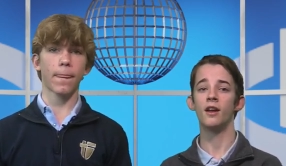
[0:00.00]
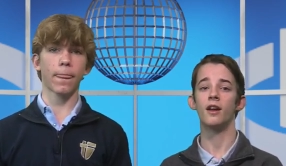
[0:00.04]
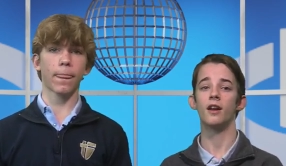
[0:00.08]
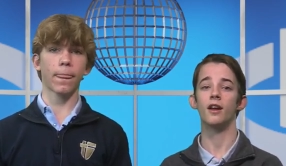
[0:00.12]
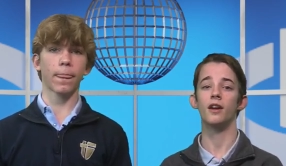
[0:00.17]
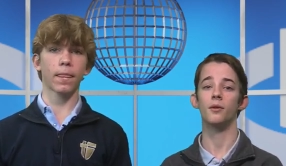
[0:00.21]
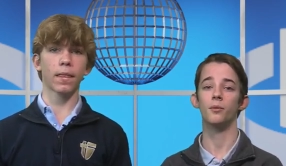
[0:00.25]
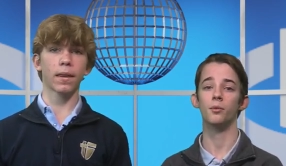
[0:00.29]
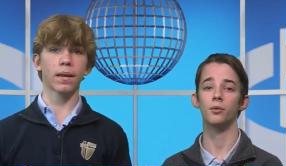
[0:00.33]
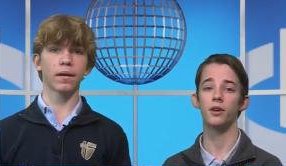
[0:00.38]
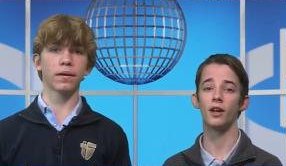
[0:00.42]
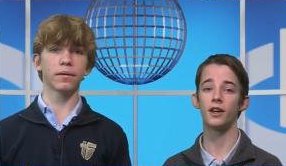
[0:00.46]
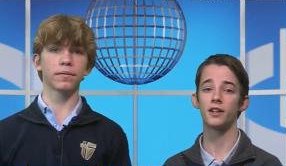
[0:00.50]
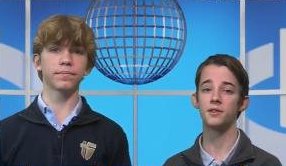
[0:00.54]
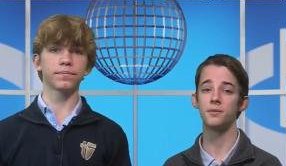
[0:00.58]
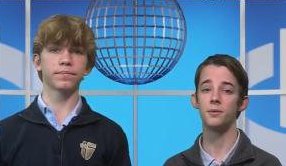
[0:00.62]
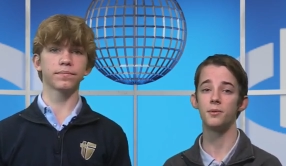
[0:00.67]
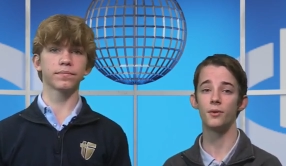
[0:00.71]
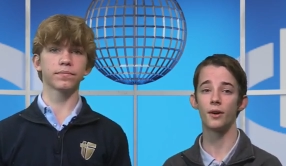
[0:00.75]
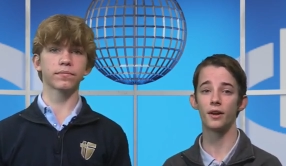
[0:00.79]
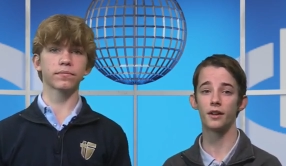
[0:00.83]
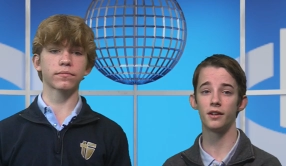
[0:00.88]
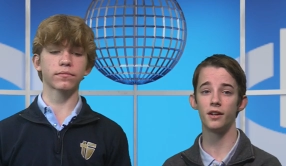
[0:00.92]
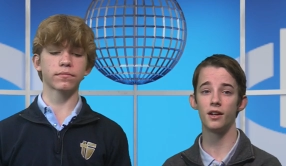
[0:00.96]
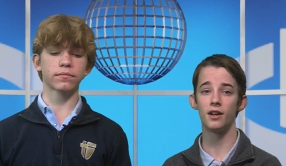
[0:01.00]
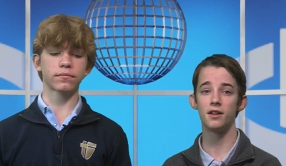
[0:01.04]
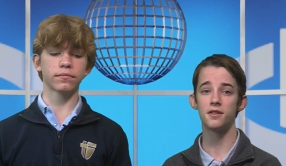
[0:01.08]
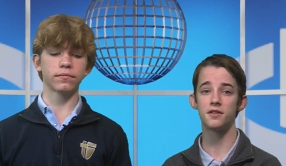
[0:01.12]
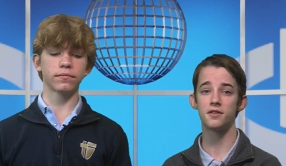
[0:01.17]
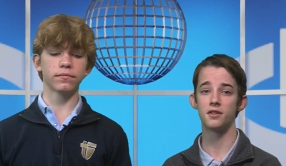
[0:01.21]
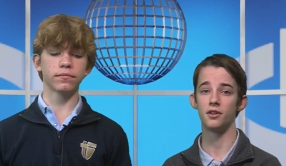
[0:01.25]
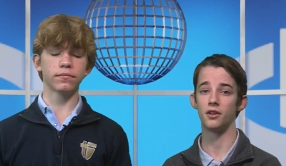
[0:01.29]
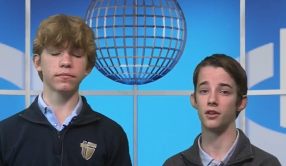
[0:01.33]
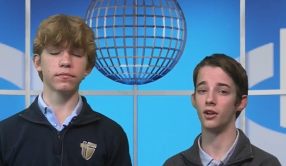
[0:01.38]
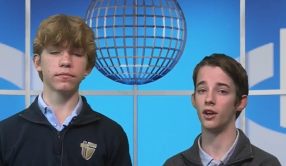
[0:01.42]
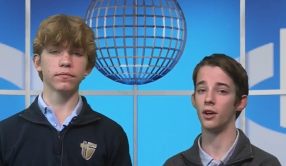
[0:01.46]
Speaker 1: and would like to be recognized
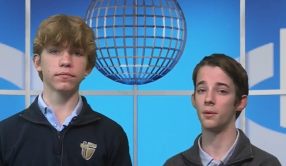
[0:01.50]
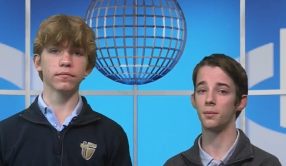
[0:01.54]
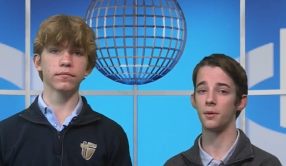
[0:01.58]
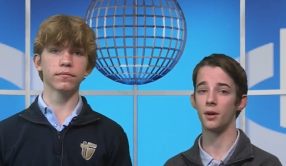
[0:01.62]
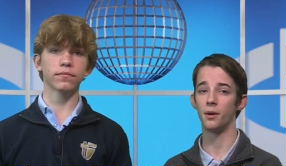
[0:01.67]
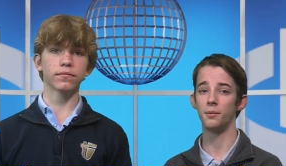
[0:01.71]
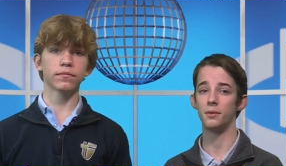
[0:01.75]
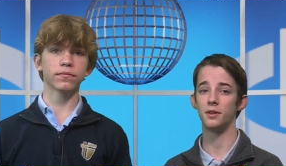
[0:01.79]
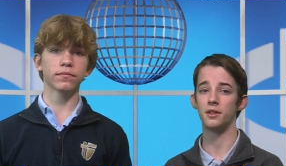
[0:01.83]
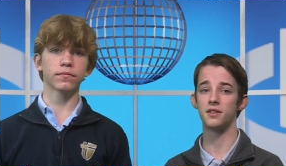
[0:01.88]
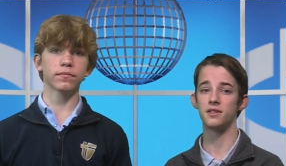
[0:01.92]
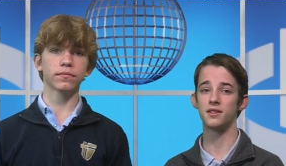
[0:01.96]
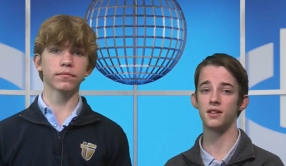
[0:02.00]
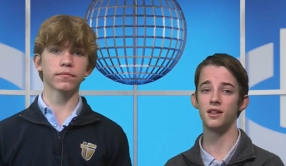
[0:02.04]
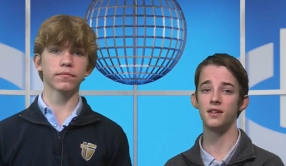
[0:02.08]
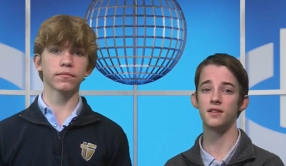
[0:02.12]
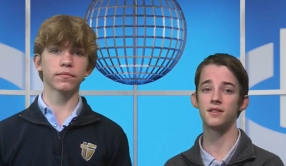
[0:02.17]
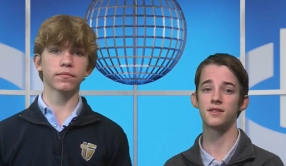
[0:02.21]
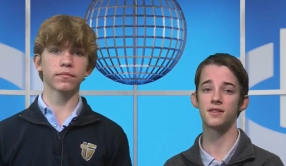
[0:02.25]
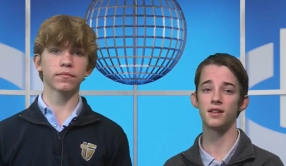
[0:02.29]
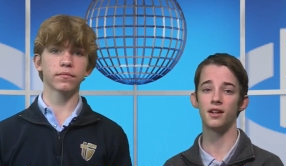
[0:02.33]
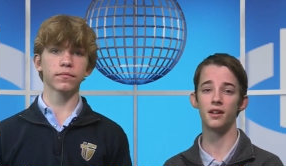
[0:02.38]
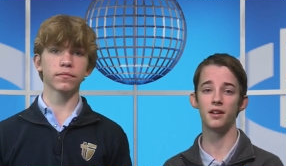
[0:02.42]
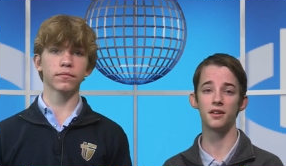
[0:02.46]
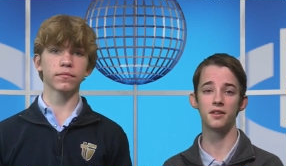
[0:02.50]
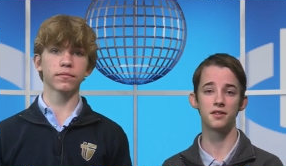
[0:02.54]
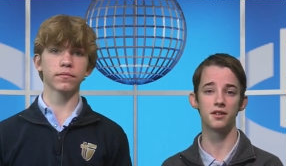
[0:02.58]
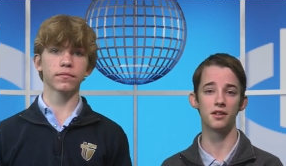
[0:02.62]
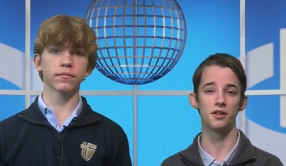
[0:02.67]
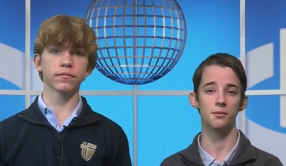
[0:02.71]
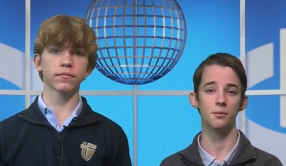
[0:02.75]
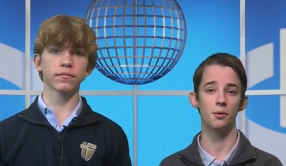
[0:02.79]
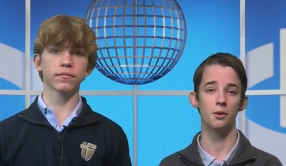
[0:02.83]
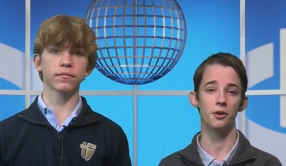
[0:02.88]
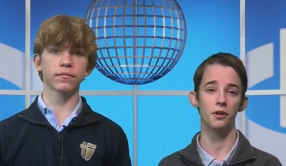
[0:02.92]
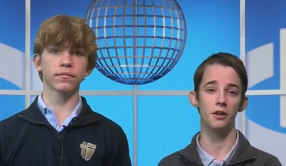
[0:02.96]
in our upcoming Saints signing
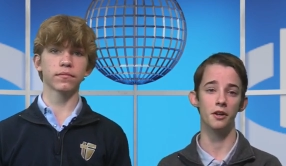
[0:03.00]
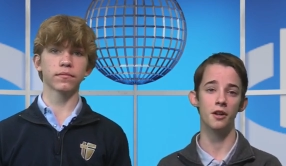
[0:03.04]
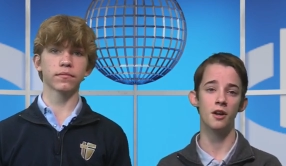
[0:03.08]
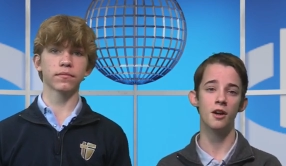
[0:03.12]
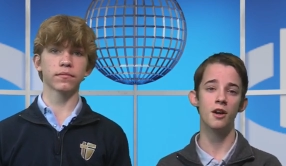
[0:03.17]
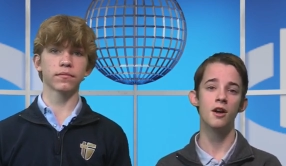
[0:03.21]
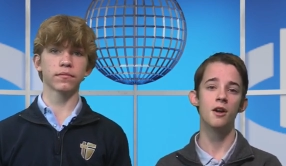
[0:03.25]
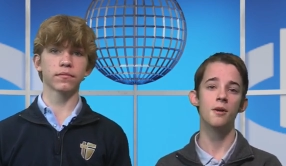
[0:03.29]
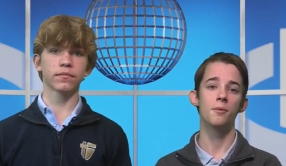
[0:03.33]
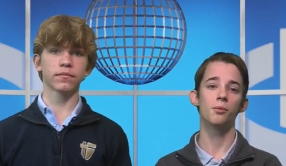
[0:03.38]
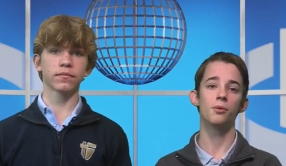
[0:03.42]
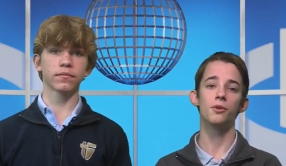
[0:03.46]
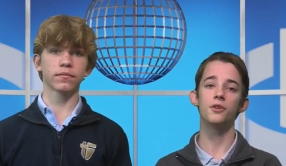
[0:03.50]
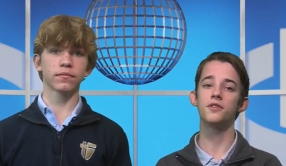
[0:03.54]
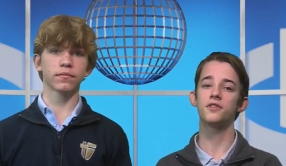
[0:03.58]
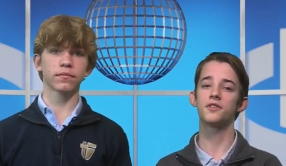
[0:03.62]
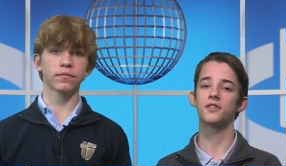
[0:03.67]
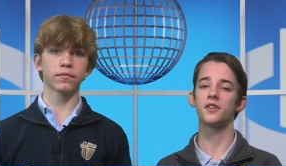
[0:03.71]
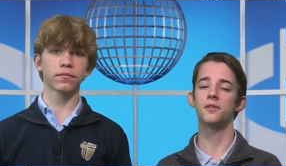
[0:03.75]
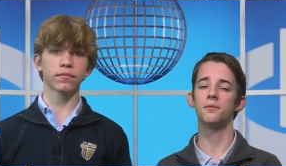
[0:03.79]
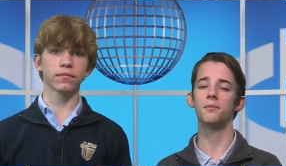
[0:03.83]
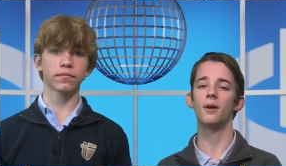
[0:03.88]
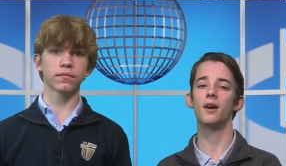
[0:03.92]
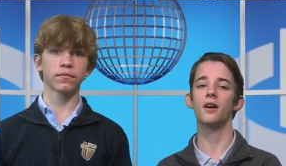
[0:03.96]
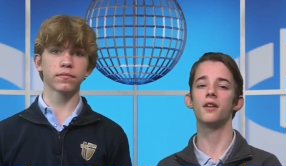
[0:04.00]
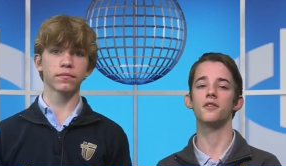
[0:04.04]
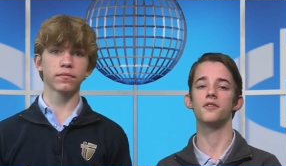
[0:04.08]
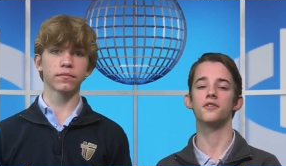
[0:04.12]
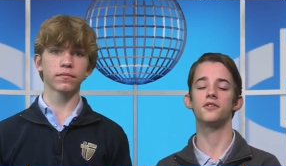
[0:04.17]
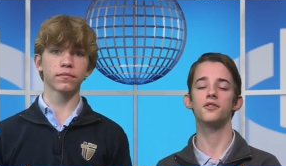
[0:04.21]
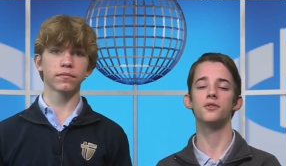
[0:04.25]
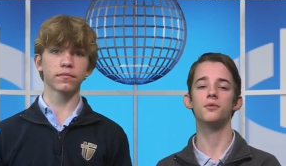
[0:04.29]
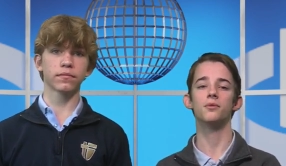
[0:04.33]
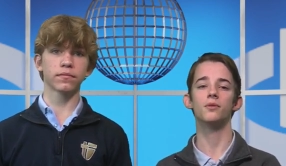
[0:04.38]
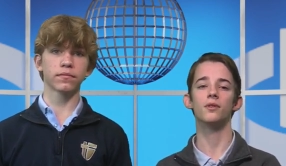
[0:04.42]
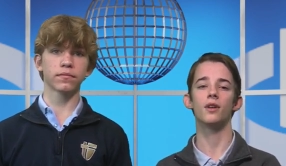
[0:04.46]
ceremony, please come by the
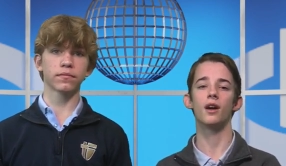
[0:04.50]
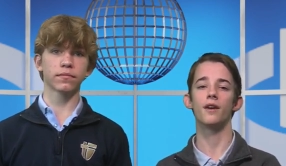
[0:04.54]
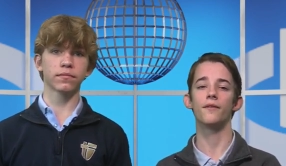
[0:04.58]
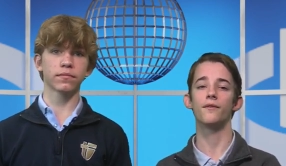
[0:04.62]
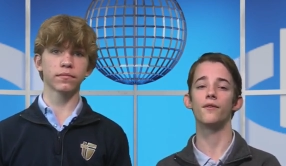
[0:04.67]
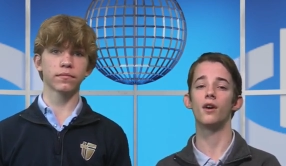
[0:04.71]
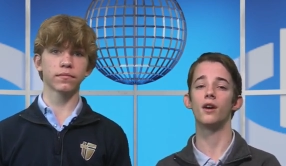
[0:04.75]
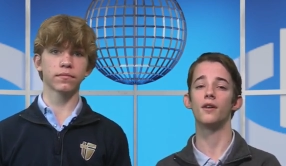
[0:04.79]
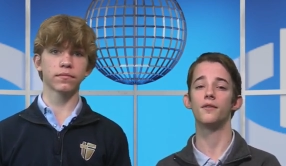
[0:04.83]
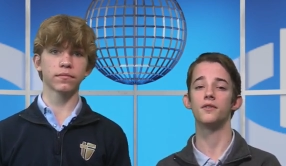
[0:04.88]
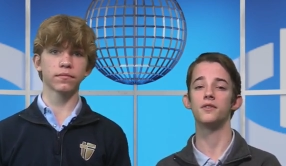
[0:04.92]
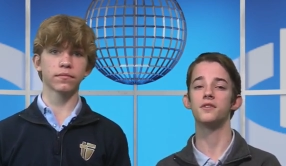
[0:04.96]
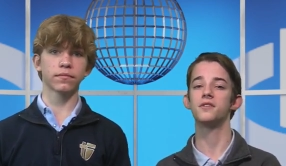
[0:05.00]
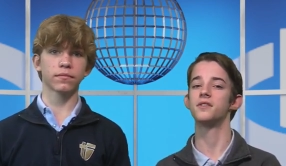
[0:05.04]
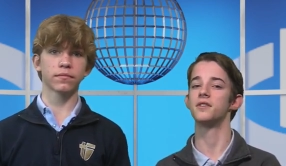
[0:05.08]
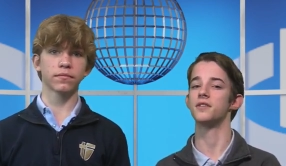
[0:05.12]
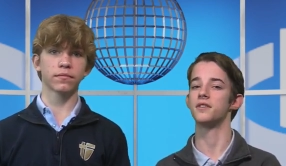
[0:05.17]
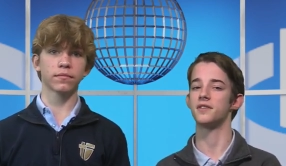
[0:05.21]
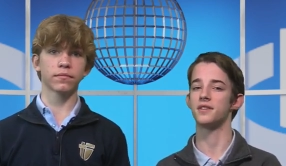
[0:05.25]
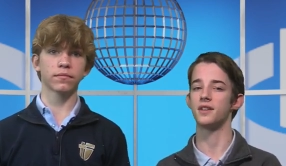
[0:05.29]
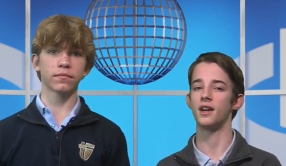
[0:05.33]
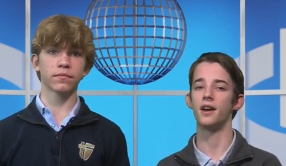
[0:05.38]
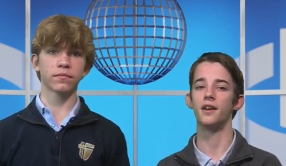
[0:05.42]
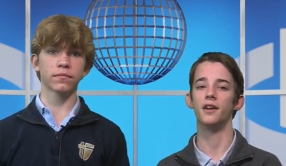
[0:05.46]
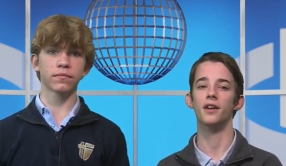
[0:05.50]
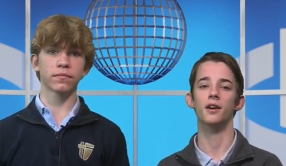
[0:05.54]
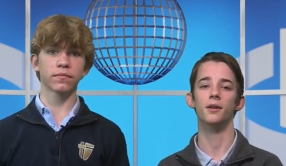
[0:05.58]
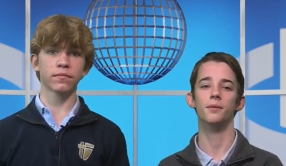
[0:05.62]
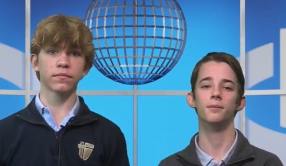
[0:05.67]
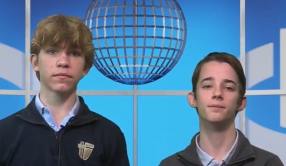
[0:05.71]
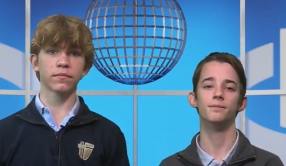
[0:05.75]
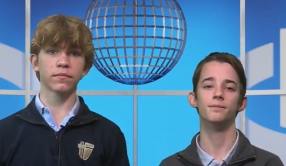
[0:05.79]
Student Life office to sign up.